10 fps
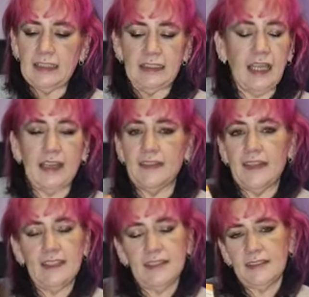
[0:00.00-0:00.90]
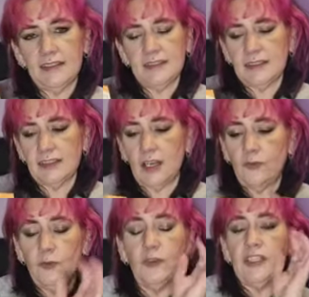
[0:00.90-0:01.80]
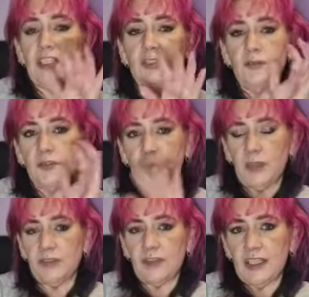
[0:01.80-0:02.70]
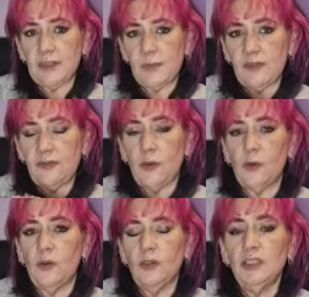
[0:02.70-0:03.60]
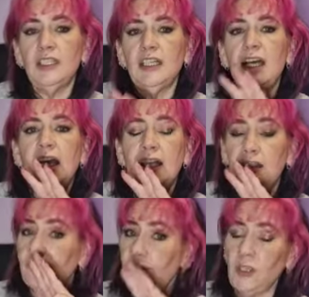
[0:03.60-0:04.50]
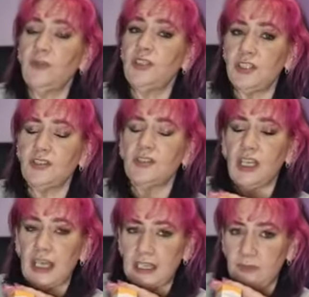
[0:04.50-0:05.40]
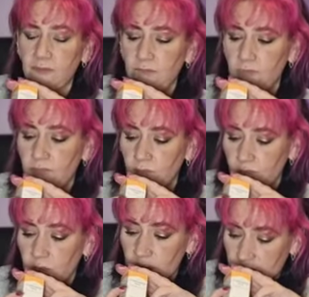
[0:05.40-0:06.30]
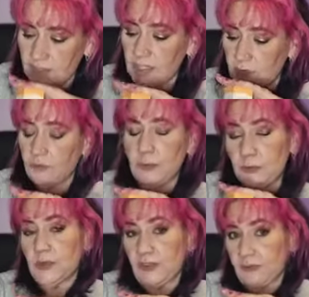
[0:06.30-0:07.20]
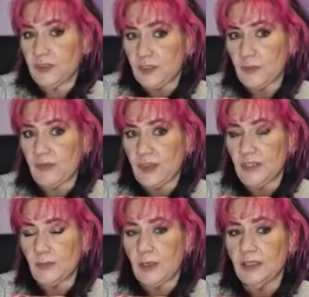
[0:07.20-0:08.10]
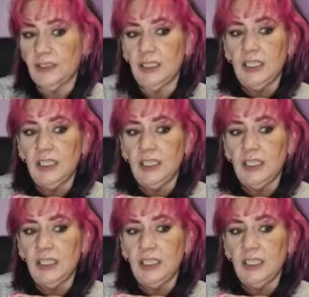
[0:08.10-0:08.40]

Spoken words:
yeah, this, I've already used one of these before. And I've noticed a considerable difference with this one,